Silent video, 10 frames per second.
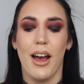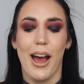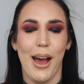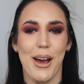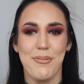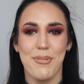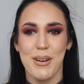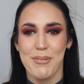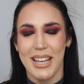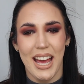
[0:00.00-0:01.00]

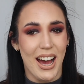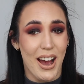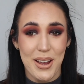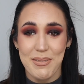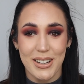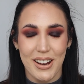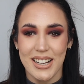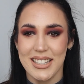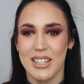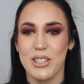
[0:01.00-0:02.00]
But yeah, I hope you
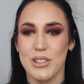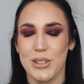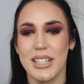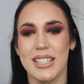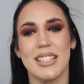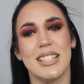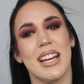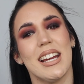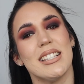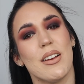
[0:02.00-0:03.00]
guys enjoyed
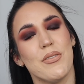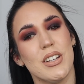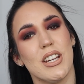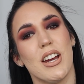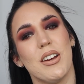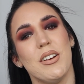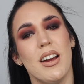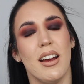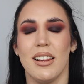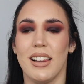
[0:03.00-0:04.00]
today's video.
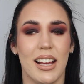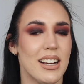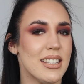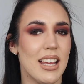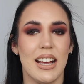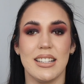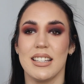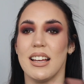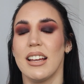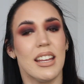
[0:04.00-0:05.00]
Like I said,
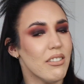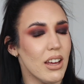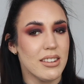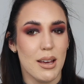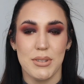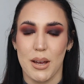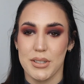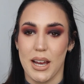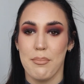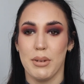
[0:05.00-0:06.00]
give it a thumbs up
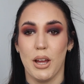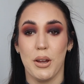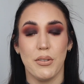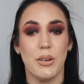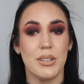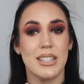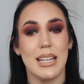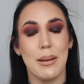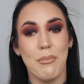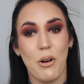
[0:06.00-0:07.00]
down below. If you want to
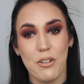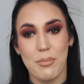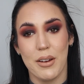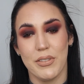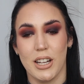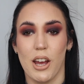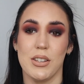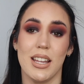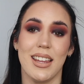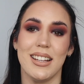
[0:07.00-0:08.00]
see more of my
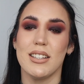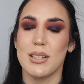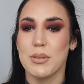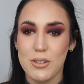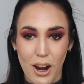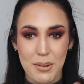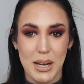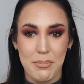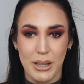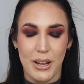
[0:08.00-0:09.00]
videos, then subscribe down below.